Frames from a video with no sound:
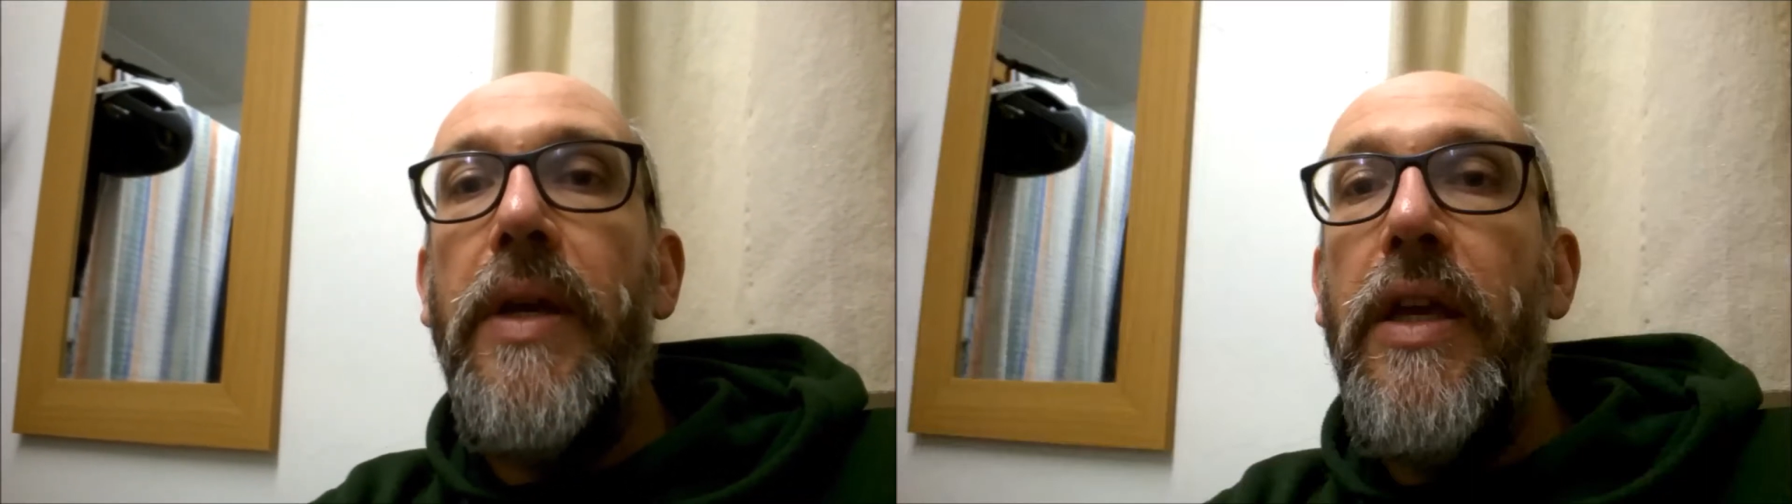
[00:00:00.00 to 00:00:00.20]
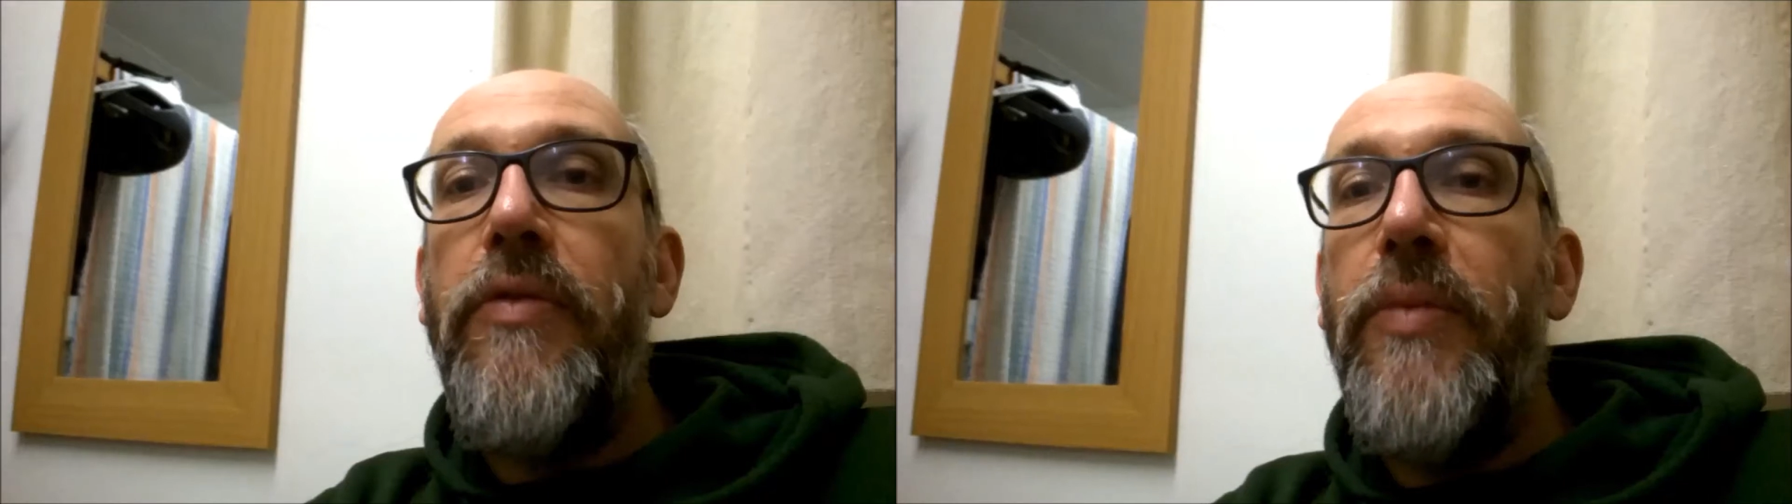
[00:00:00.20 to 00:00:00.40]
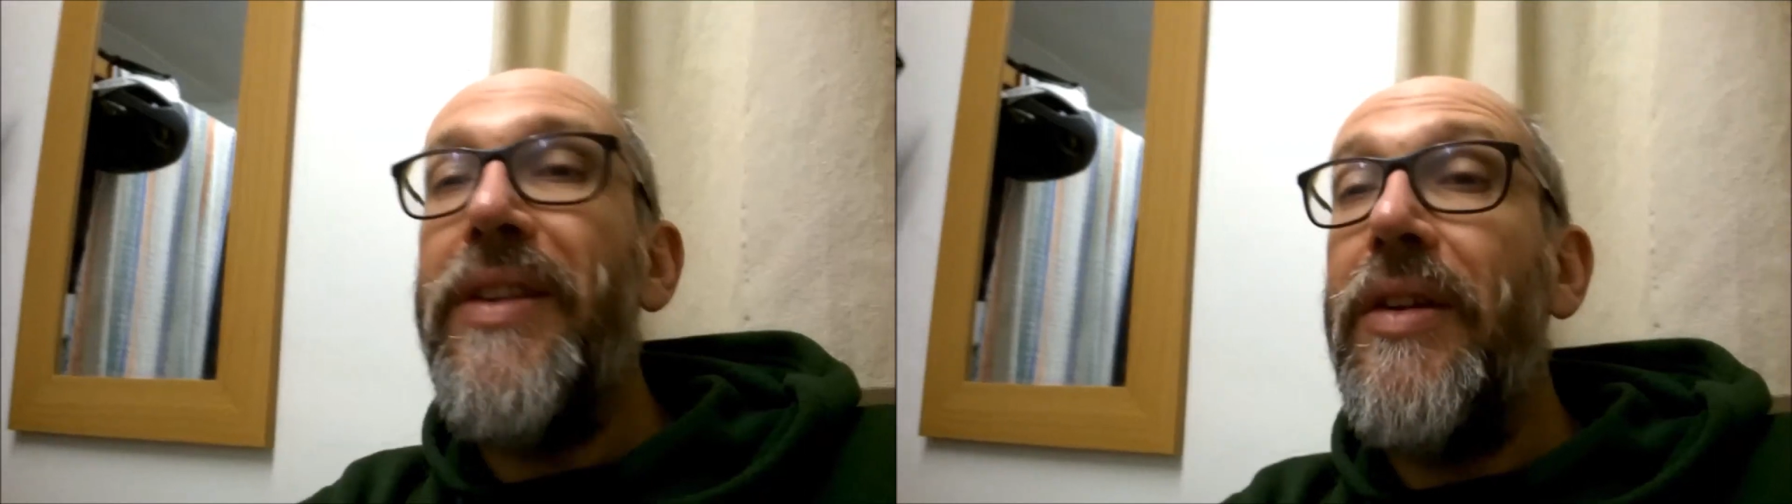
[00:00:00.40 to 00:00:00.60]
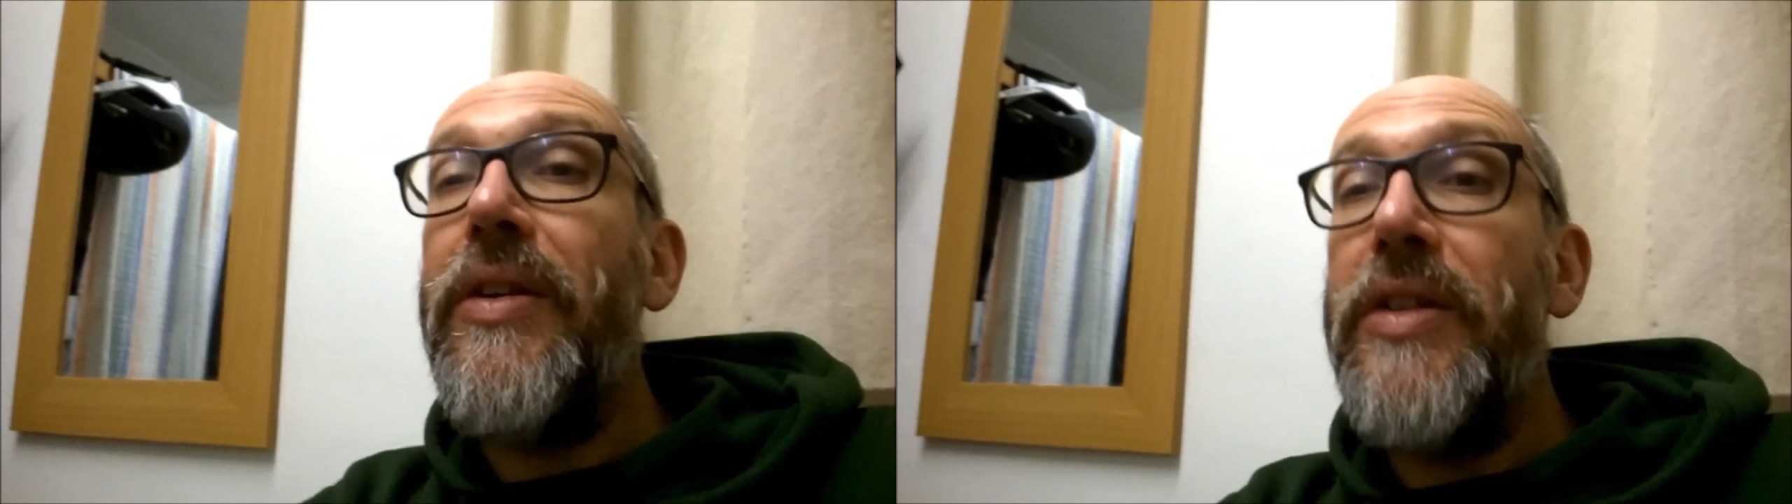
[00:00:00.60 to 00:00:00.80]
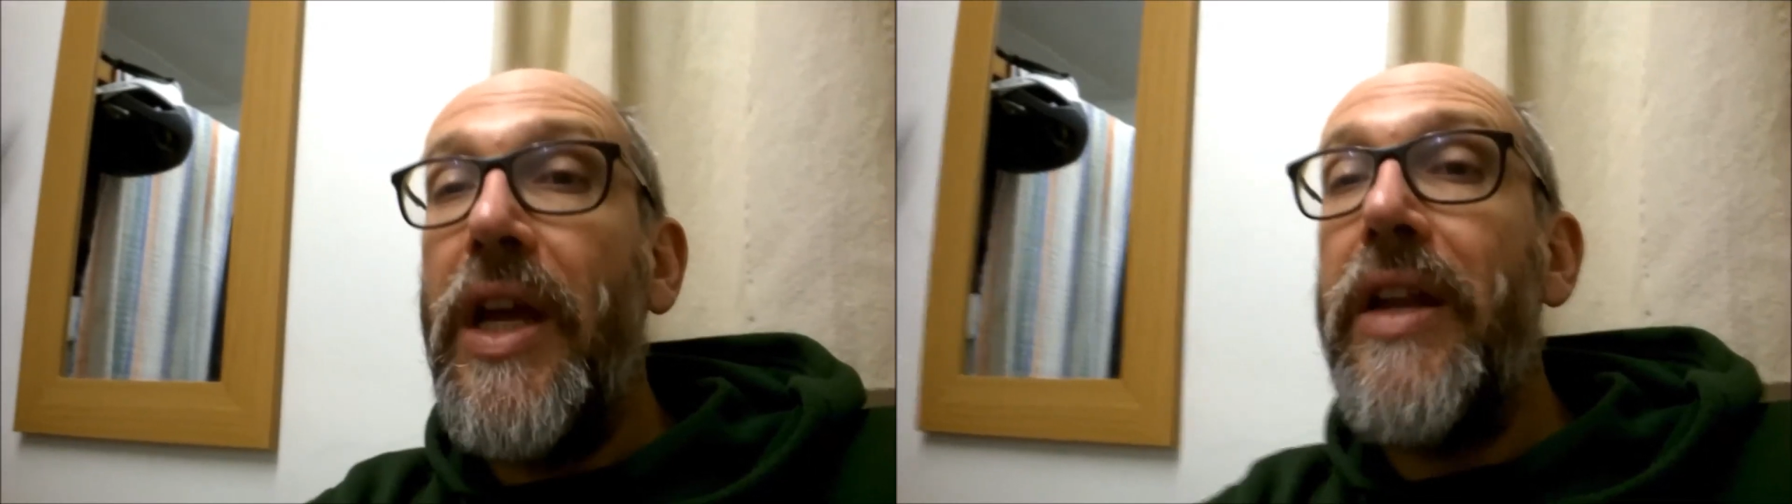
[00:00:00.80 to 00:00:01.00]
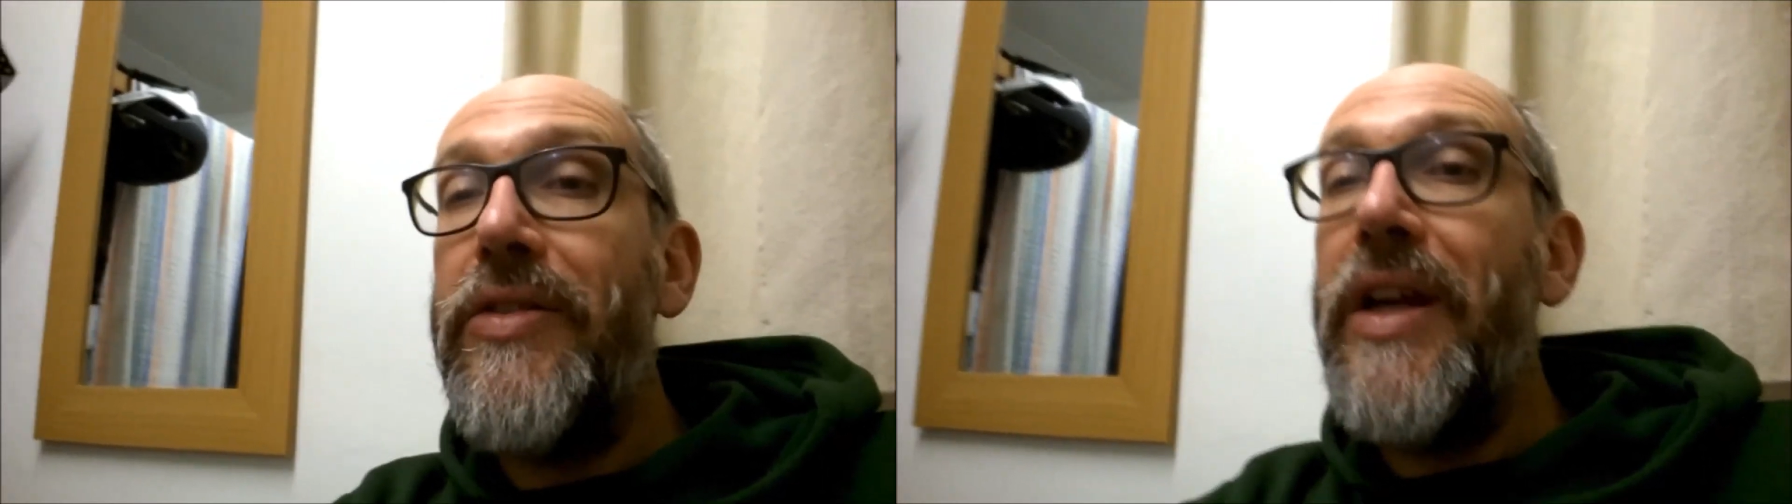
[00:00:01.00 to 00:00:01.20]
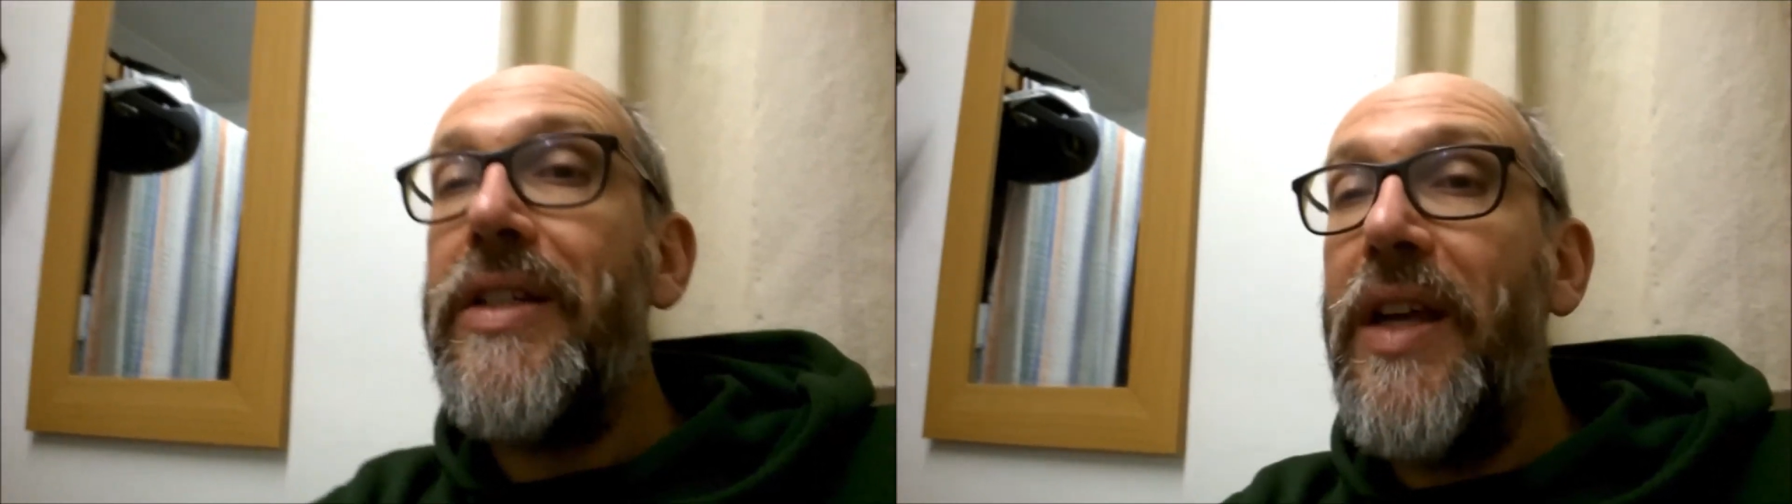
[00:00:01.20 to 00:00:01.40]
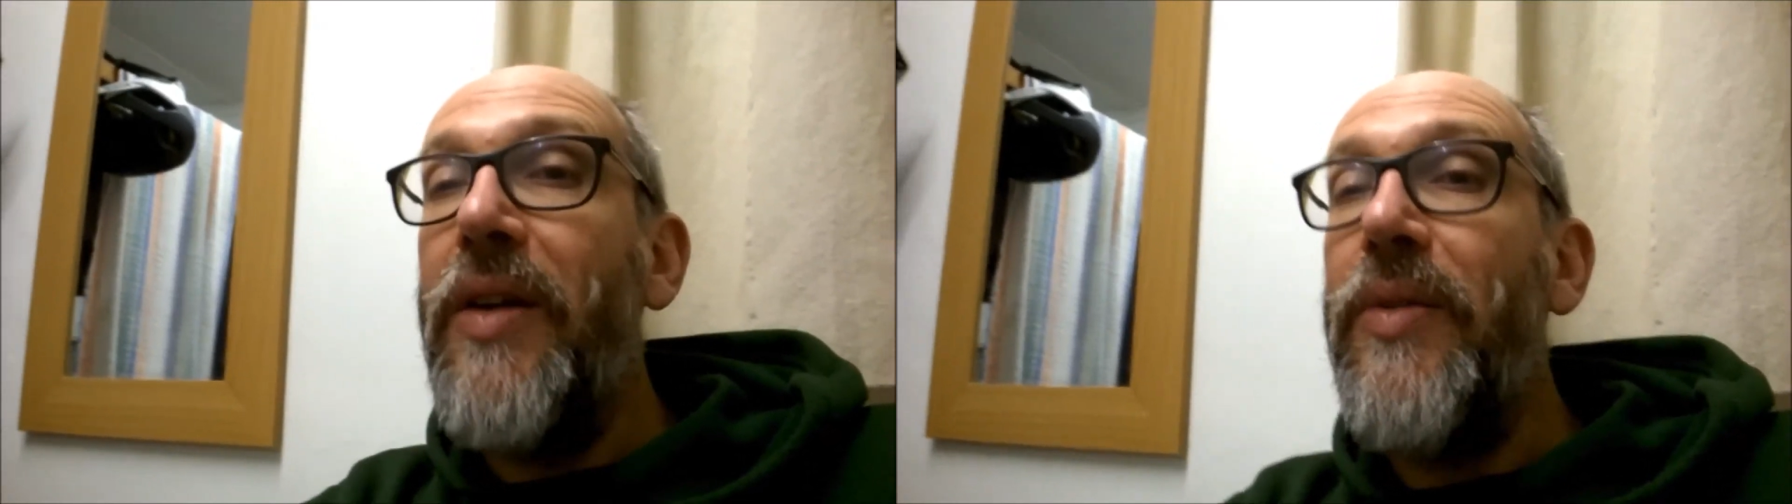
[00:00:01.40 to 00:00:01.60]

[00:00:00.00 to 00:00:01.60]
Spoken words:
Even with the Crunch Catcher XL,